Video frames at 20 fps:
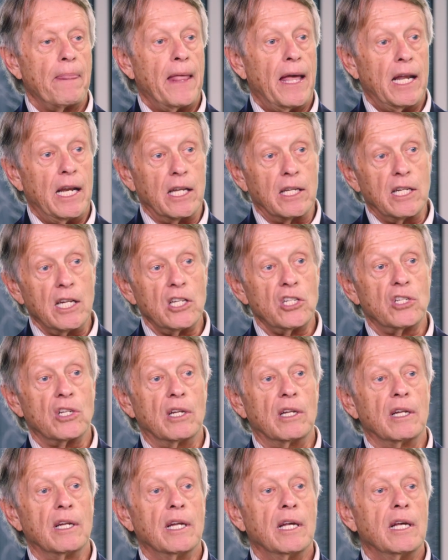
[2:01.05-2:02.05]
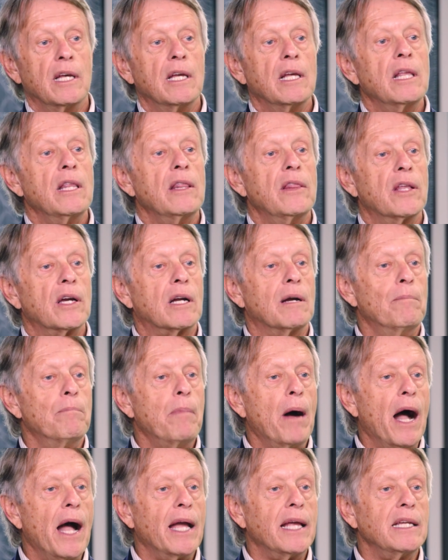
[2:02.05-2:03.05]
In addition, the
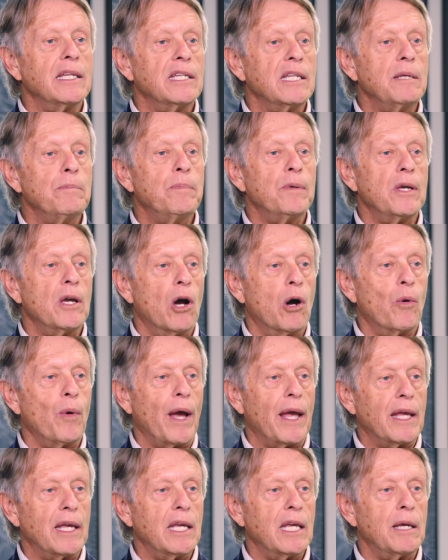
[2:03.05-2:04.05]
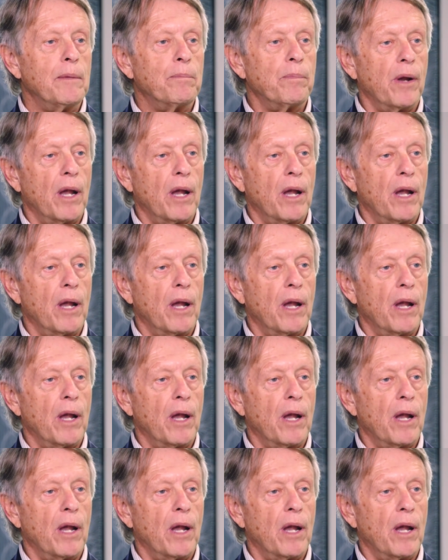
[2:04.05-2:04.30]
combined DPOAE